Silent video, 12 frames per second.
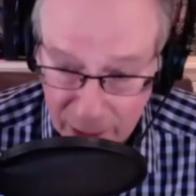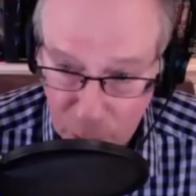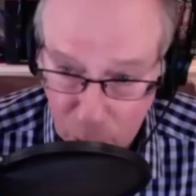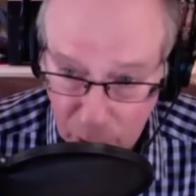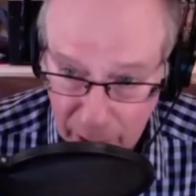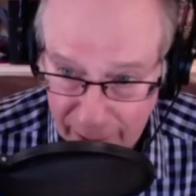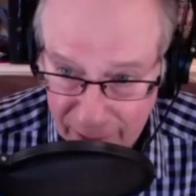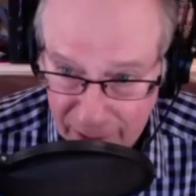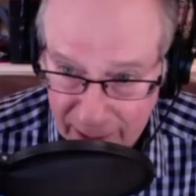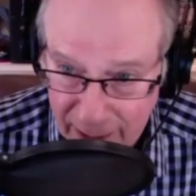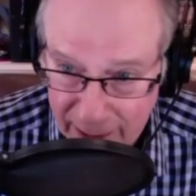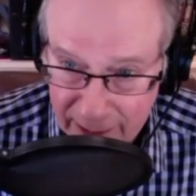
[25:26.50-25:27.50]
We're going to have to
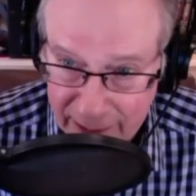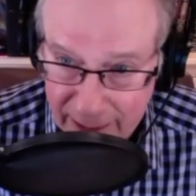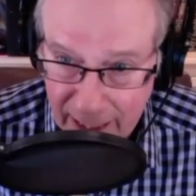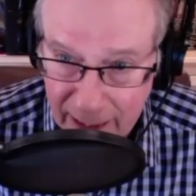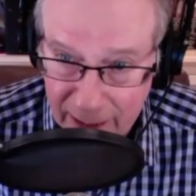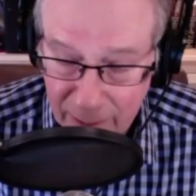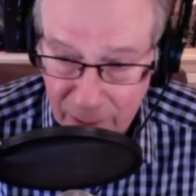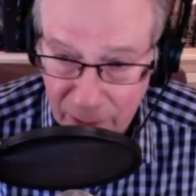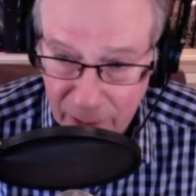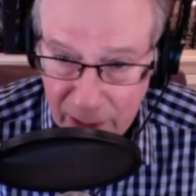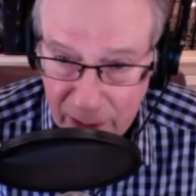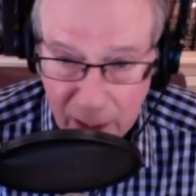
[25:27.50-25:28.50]
cut this out of the
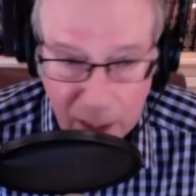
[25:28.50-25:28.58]
movie."